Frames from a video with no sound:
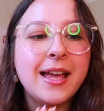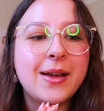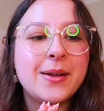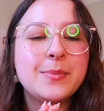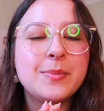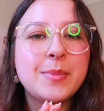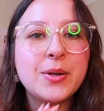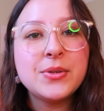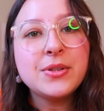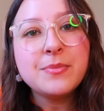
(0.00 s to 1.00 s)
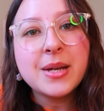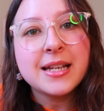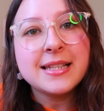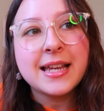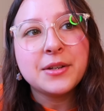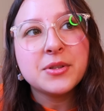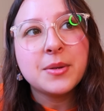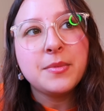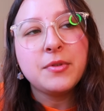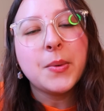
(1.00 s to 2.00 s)
Most of my sales
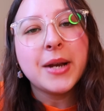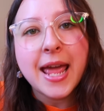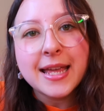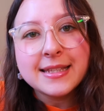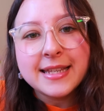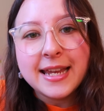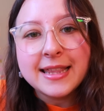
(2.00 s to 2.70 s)
come through on Etsy,